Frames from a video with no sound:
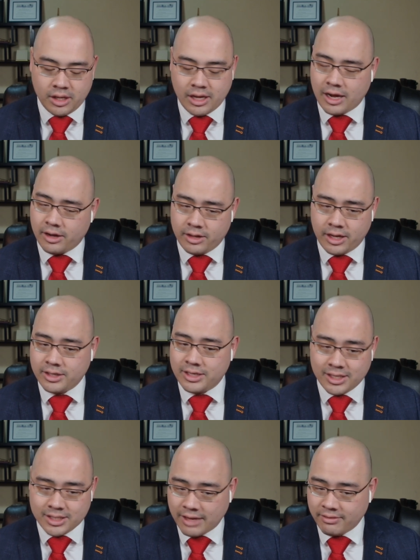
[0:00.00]
uh, it
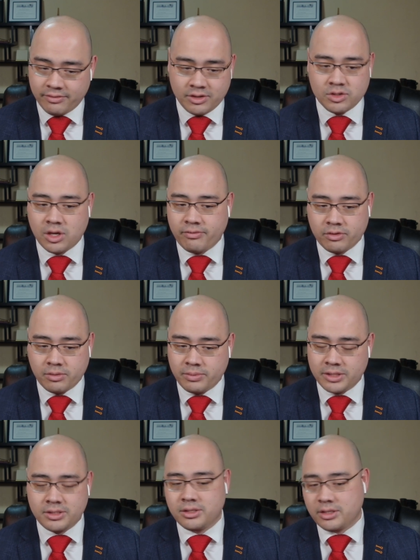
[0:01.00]
does have the philosophical
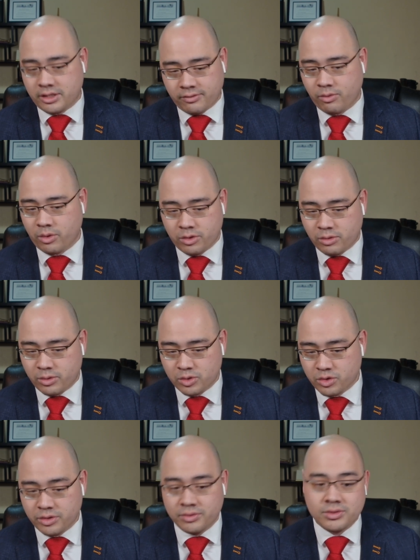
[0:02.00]
pieces like the Four Noble
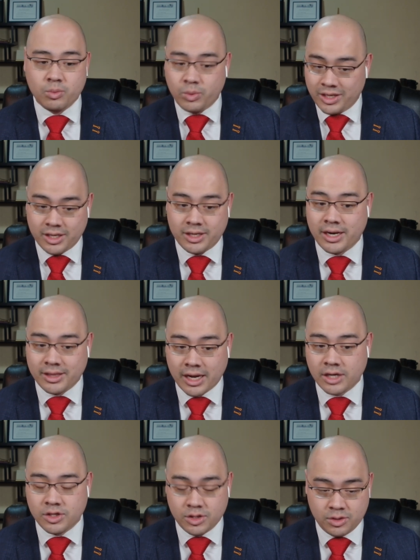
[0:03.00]
Truths. We can connect
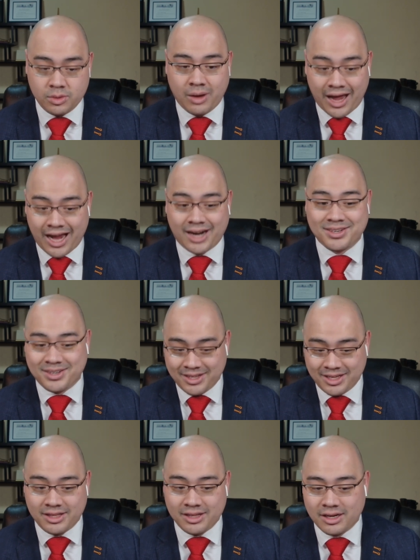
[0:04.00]
that to
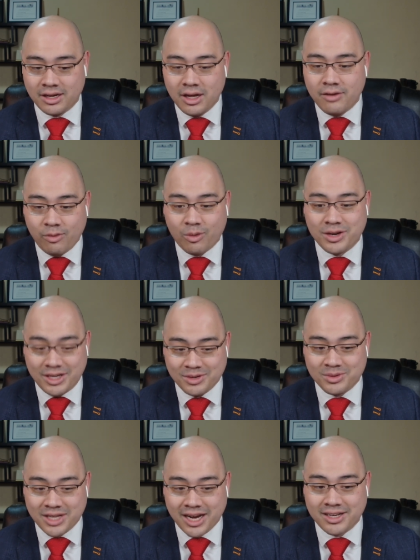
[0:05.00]
actually the Four
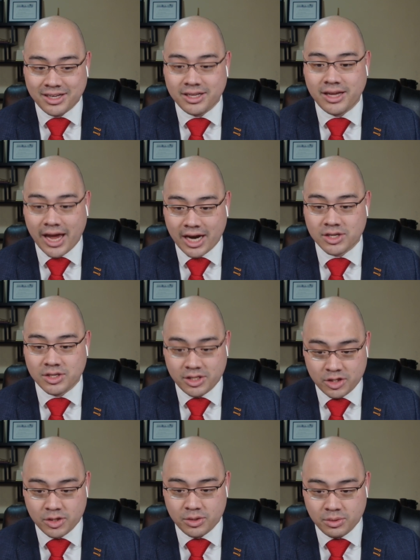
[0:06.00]
Needle Technique, actually,
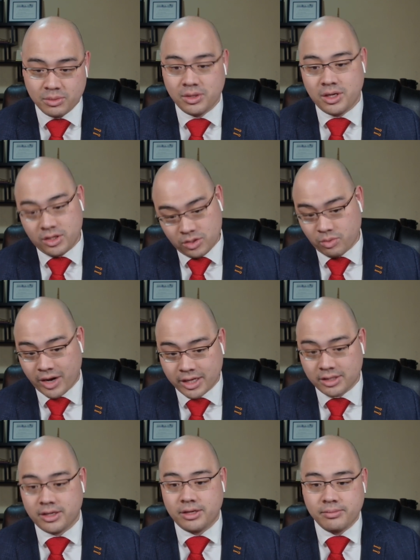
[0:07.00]
too,
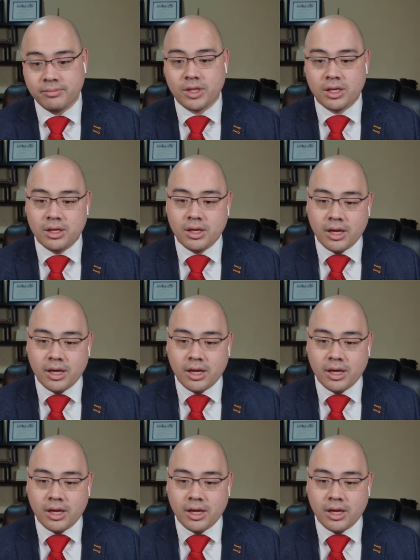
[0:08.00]
directly. Mm.